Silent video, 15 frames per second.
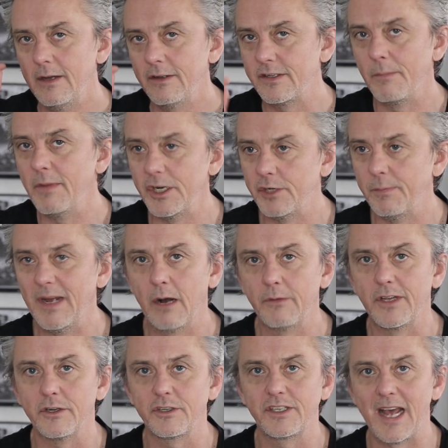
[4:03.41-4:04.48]
somebody should be out
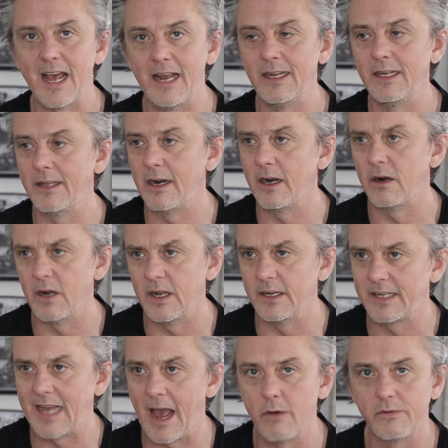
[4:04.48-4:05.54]
there standing there
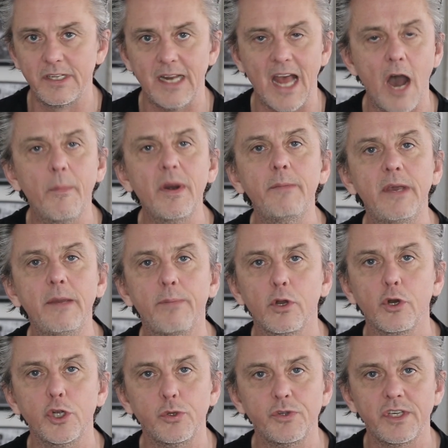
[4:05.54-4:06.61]
and counting how many people
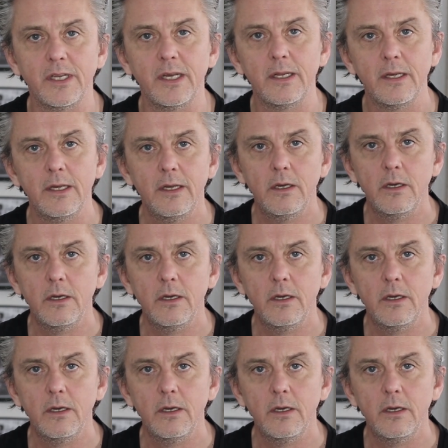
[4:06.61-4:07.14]
are using it.